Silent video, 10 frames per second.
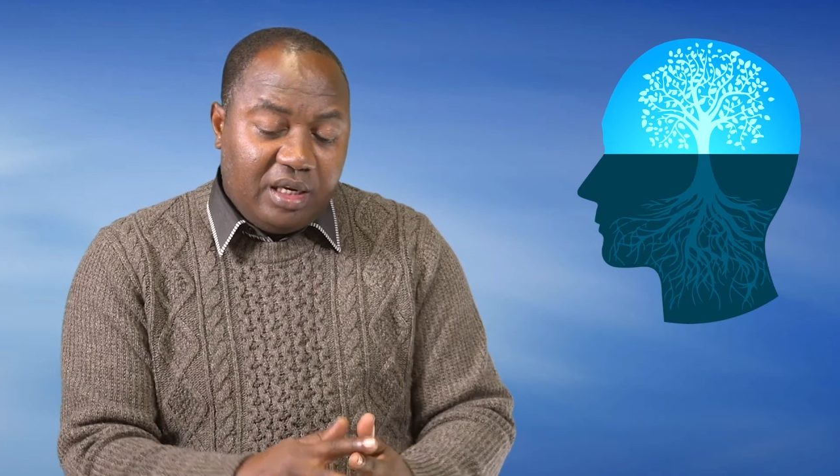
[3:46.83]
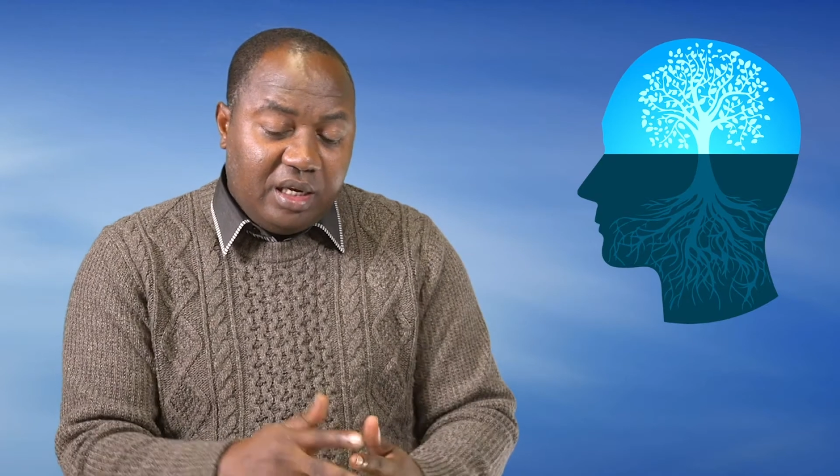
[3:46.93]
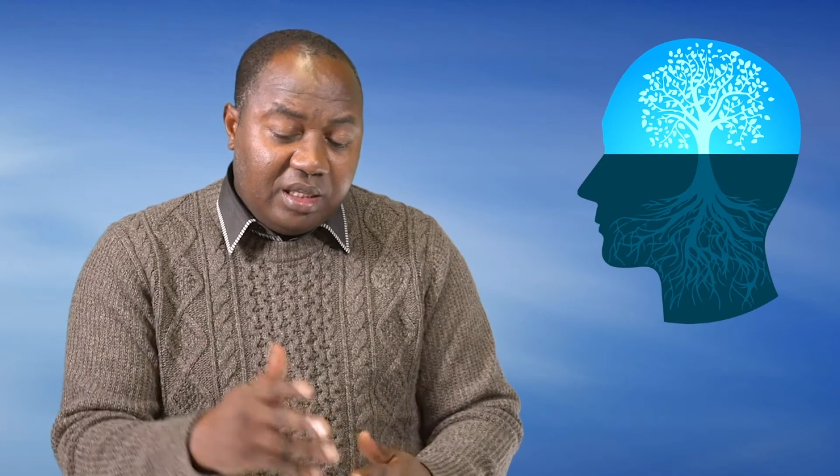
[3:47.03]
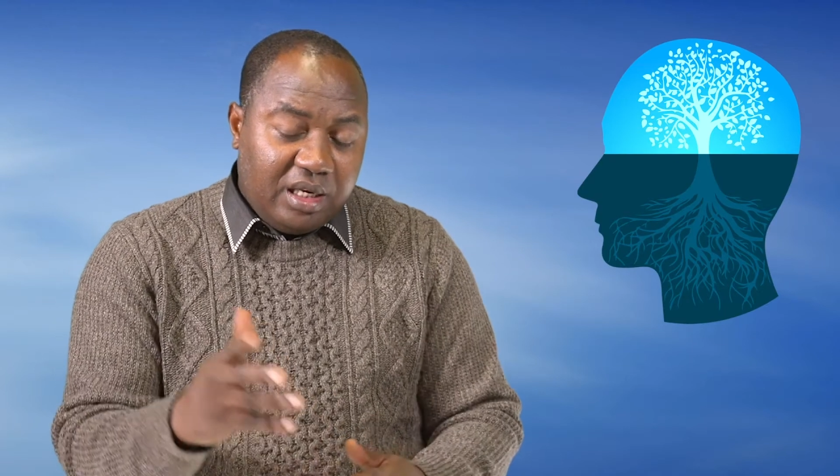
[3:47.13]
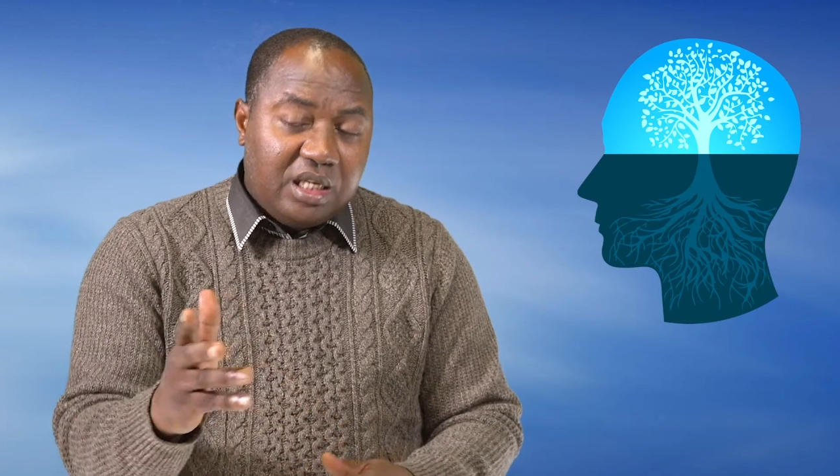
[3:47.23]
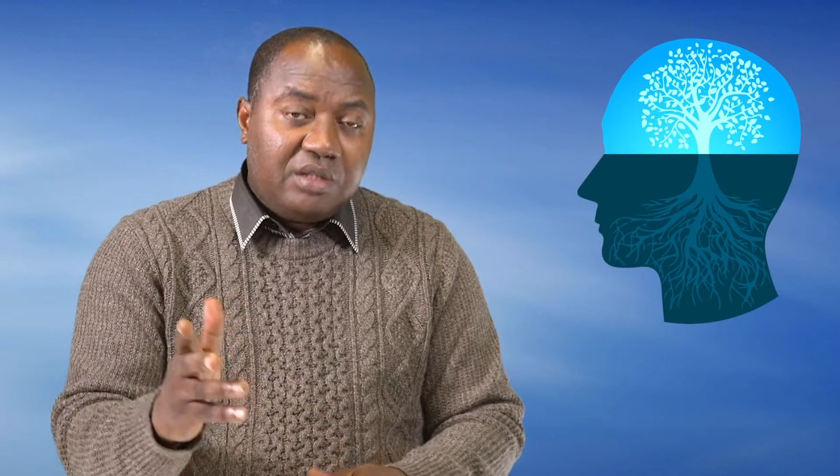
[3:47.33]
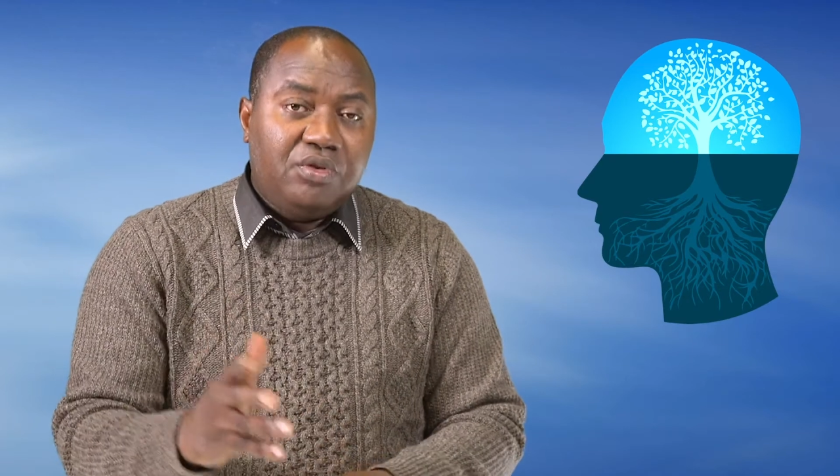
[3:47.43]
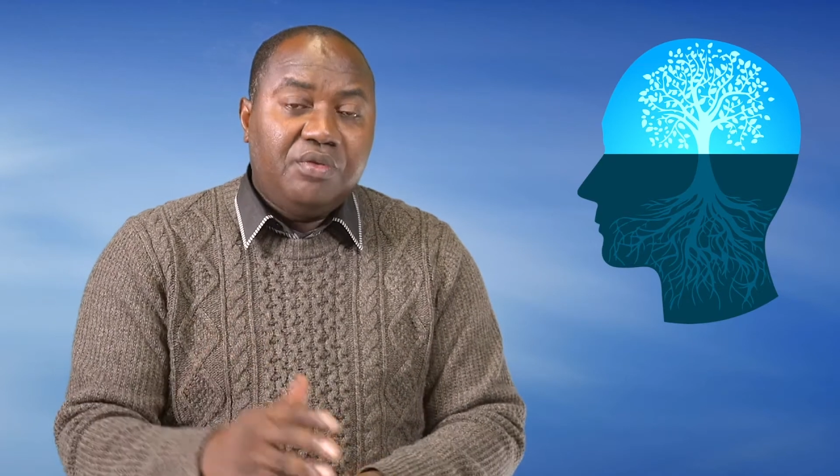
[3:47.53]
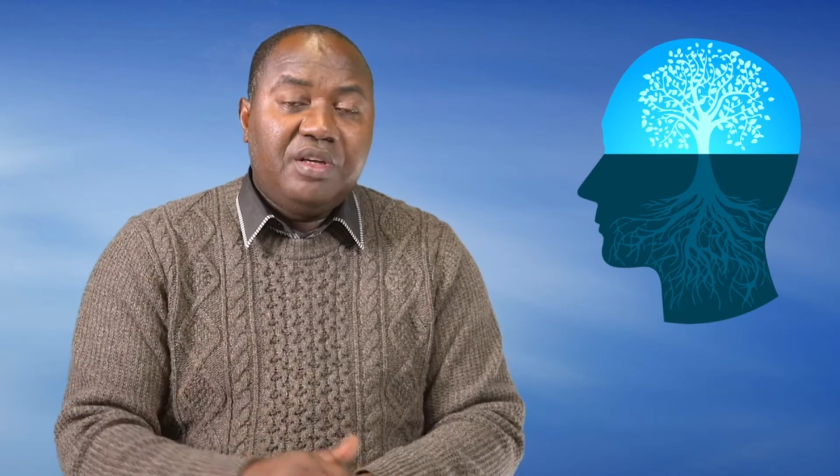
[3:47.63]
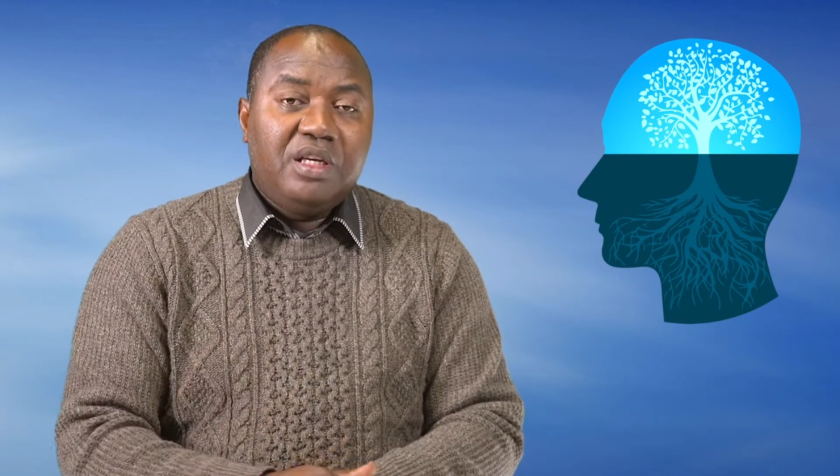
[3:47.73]
In the next
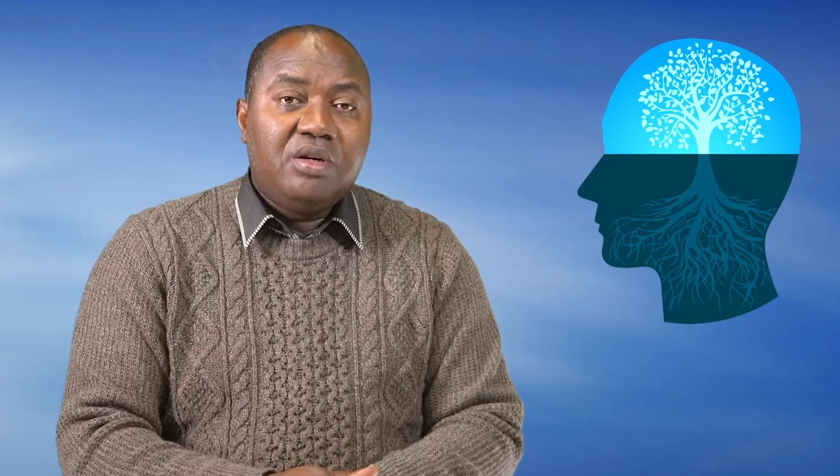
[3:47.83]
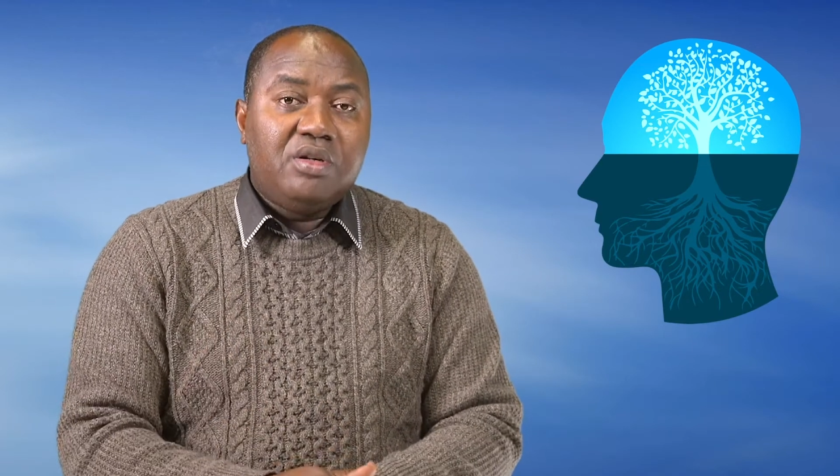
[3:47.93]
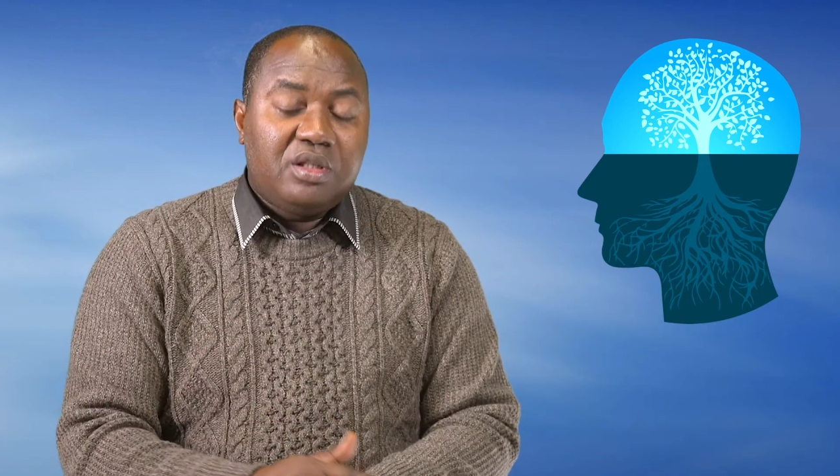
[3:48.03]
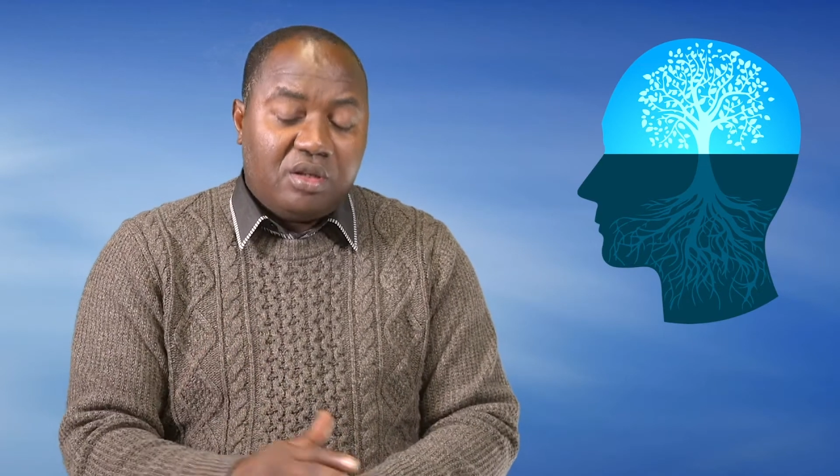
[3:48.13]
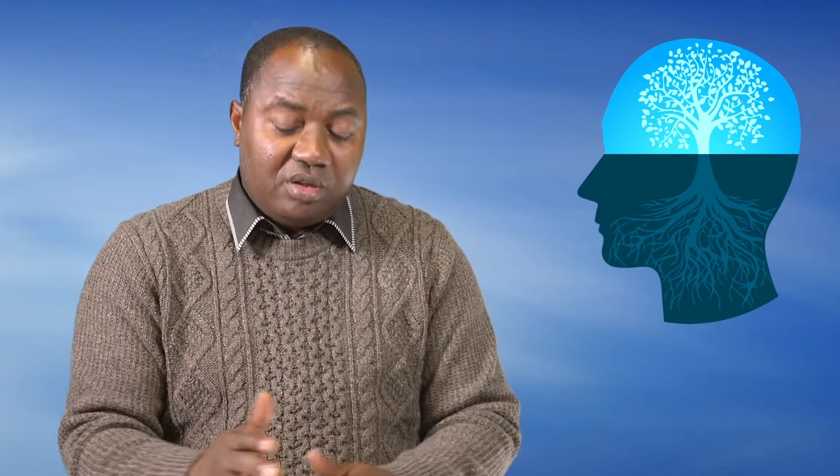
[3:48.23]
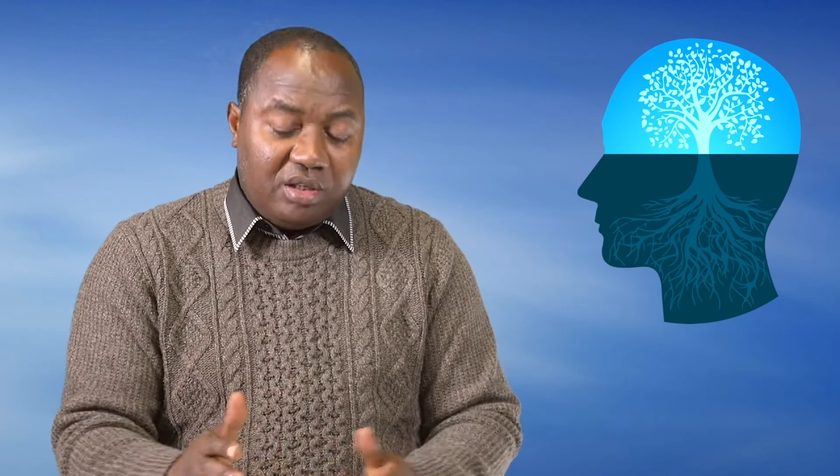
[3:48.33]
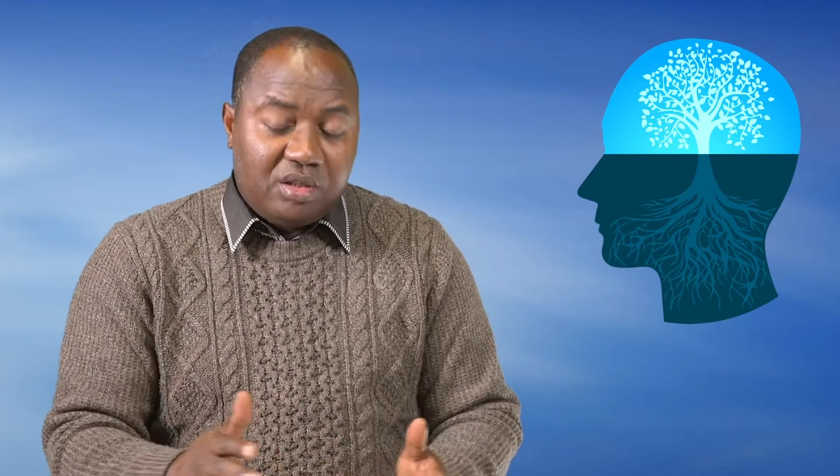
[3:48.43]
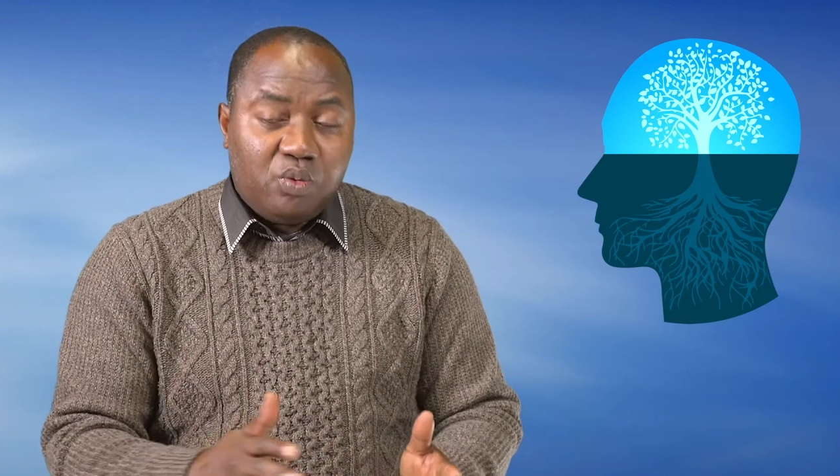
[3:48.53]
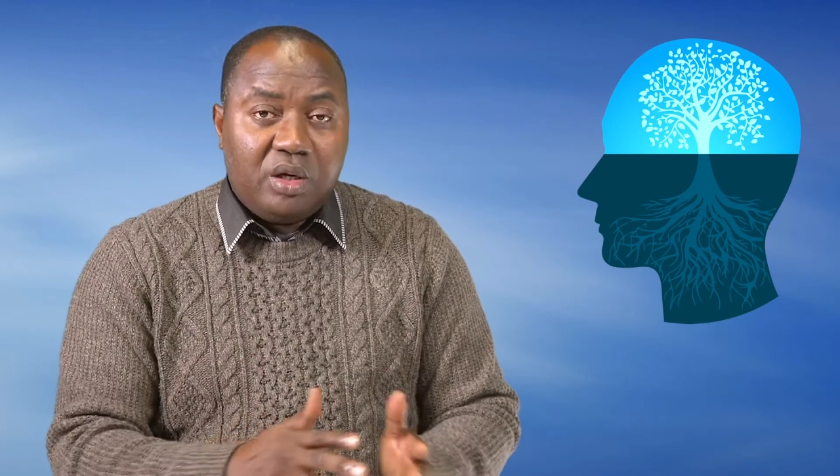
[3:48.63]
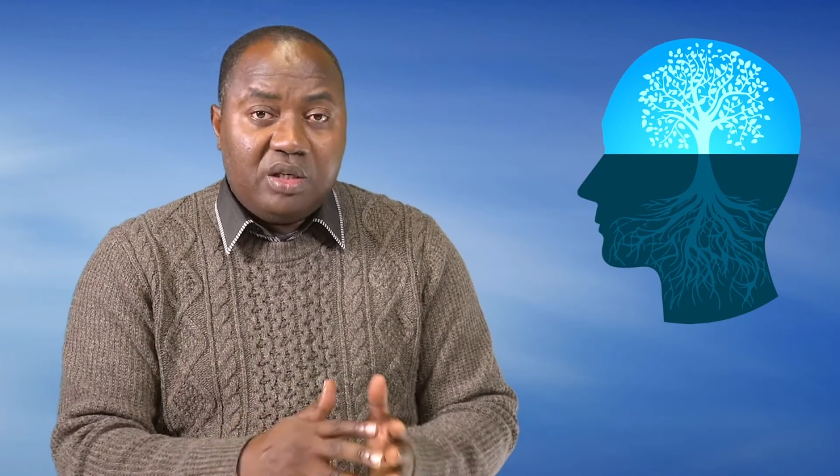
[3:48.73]
few videos, because this